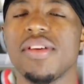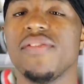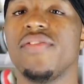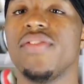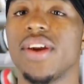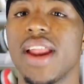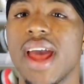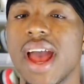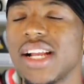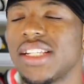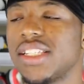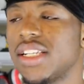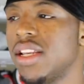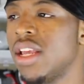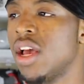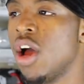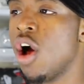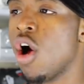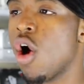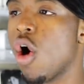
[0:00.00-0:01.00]
and Foot
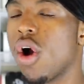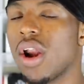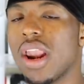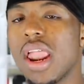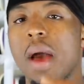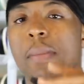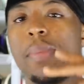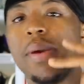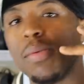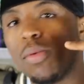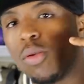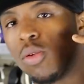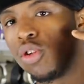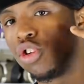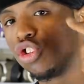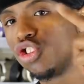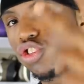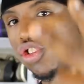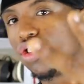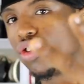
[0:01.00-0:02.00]
Action are allowing people
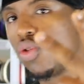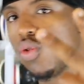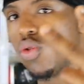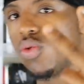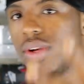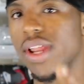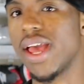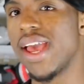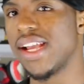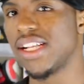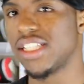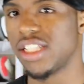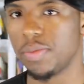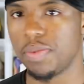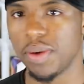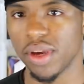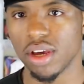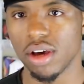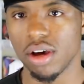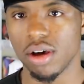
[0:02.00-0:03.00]
two days to
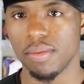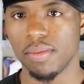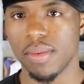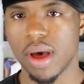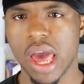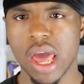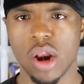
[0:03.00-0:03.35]
pick up.